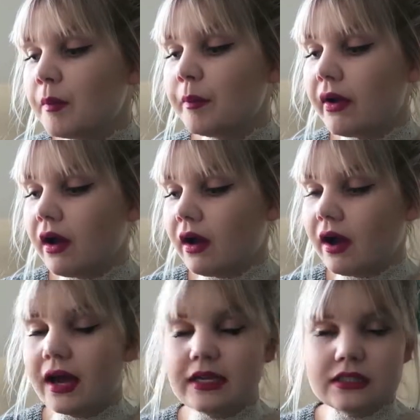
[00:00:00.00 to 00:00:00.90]

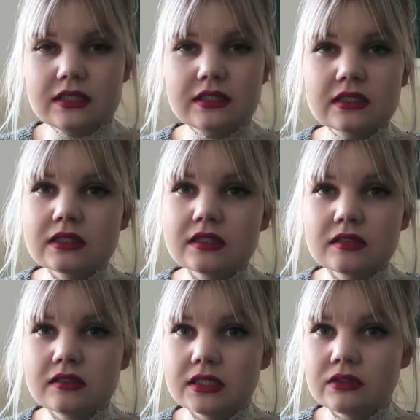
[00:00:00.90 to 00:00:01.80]
but I just
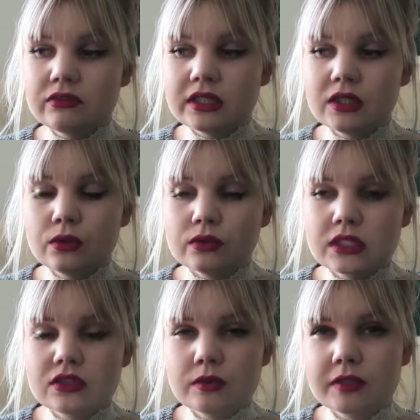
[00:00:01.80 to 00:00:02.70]
didn't really
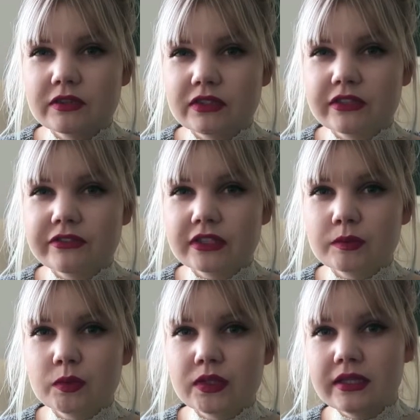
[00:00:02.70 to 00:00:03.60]
notice too much of a
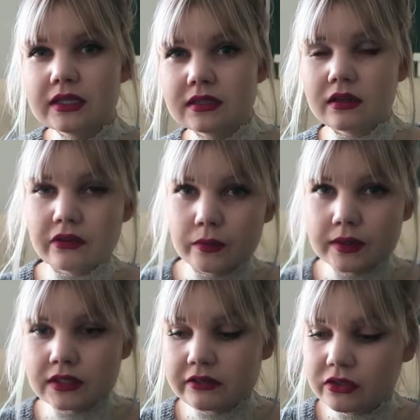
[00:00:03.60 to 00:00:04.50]
difference between this and other
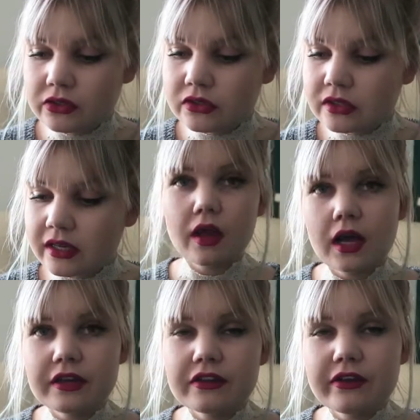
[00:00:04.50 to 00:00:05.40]
ones I've used.
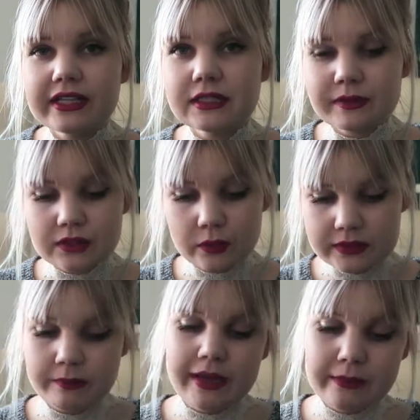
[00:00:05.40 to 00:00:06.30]
Another item that's always
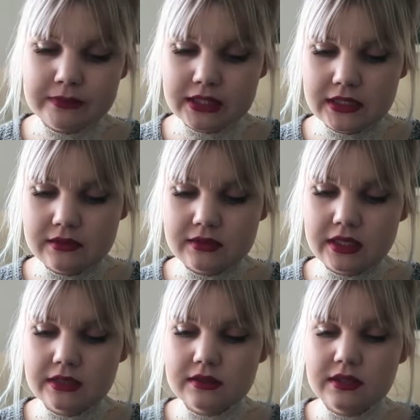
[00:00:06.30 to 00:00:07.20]
in my empties
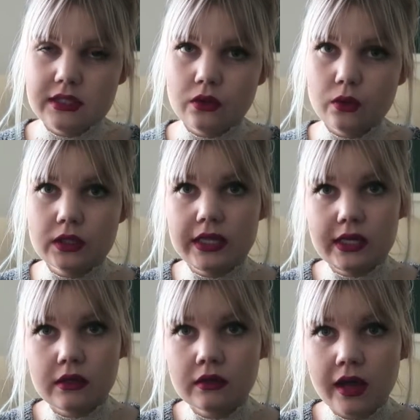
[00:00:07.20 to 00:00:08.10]
is the
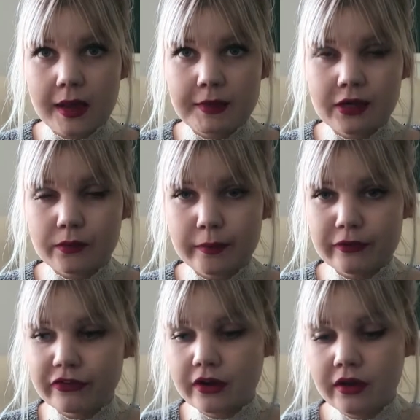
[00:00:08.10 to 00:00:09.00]
Olay eye makeup
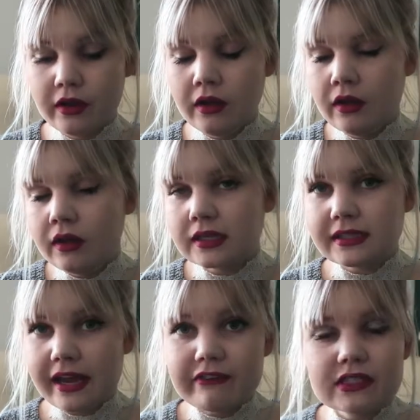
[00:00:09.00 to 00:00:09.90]
remover. I
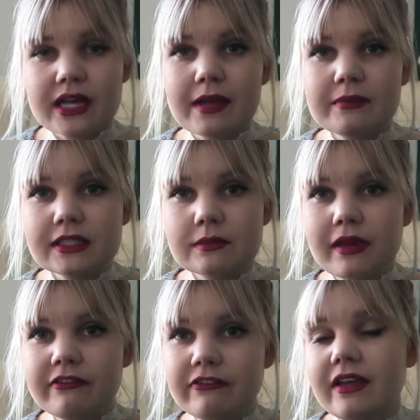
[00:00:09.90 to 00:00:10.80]
say every time, this is
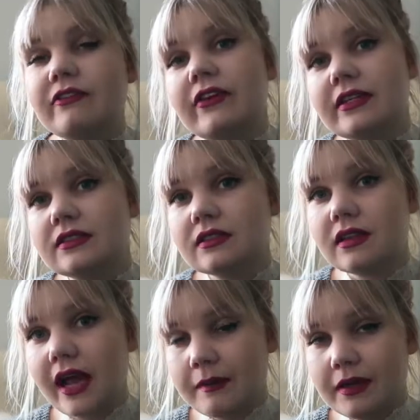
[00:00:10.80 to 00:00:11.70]
my favourite
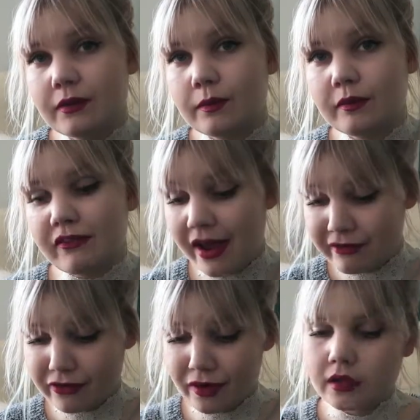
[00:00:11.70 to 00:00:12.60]
eye makeup remover
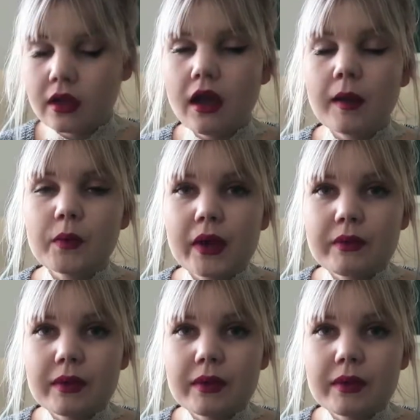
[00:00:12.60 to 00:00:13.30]
ever. I'm quite